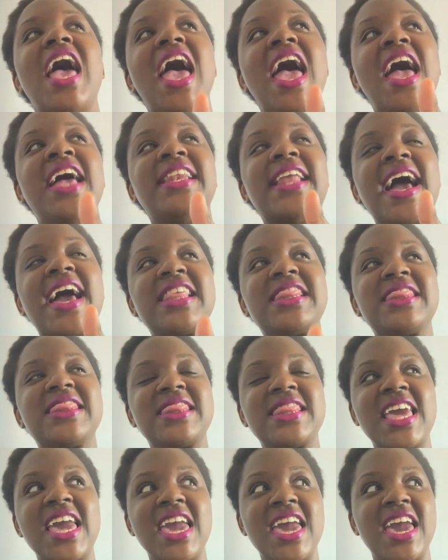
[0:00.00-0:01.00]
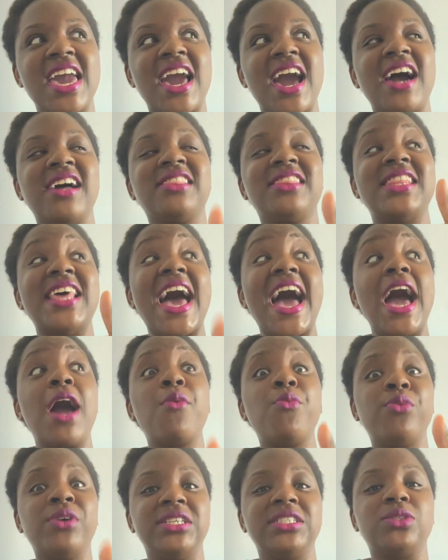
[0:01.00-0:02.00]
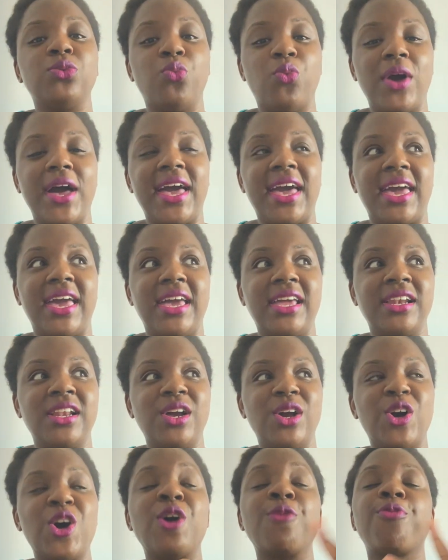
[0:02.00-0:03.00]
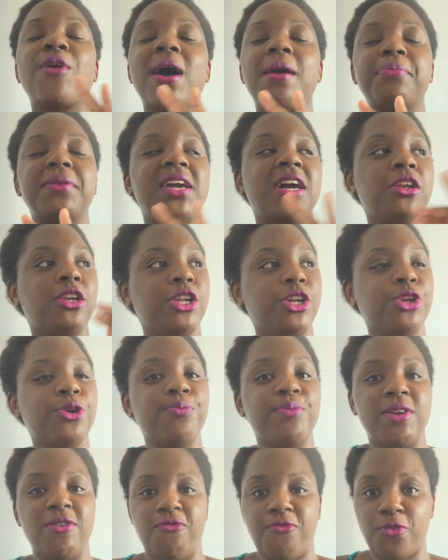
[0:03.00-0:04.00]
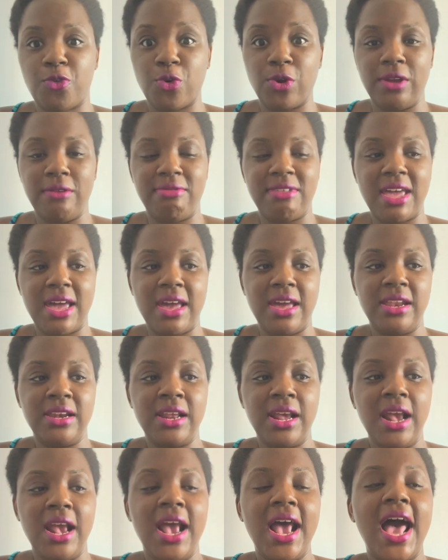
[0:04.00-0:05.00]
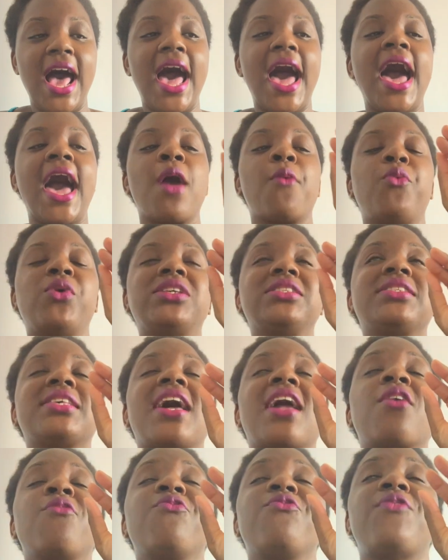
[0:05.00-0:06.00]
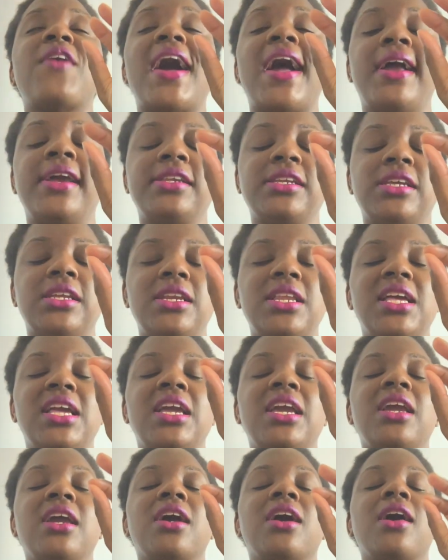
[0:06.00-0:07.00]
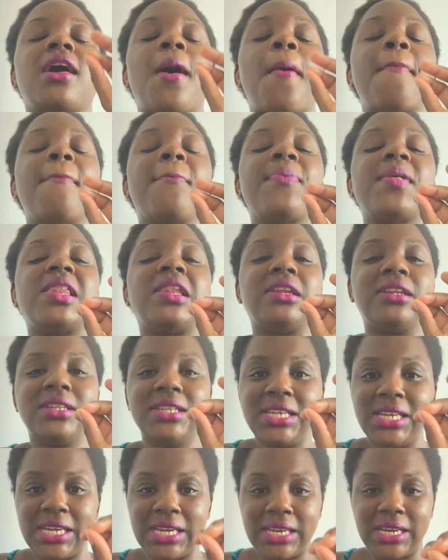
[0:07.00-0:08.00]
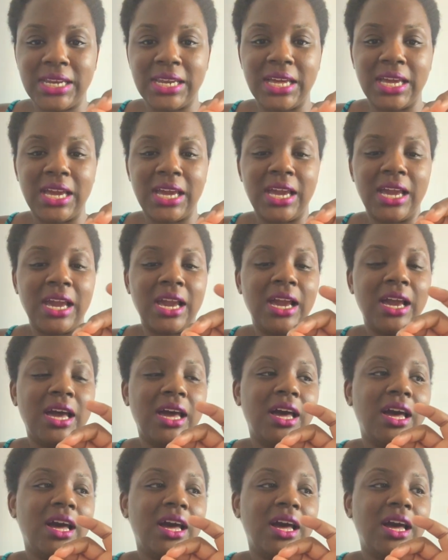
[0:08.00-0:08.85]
And I think that was when, or probably a little before then, I was, like, finally completely,